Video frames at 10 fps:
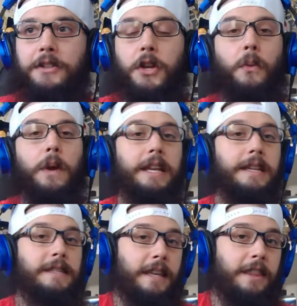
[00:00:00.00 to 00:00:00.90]
So when
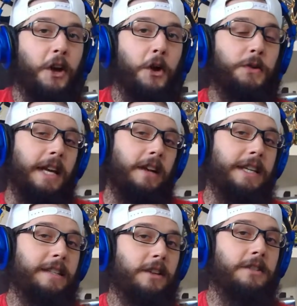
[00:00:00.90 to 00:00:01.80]
he's in the hotel,
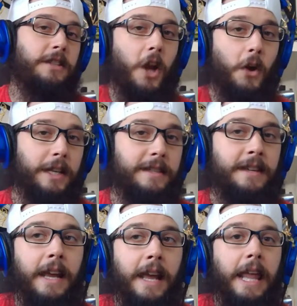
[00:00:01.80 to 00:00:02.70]
he starts to notice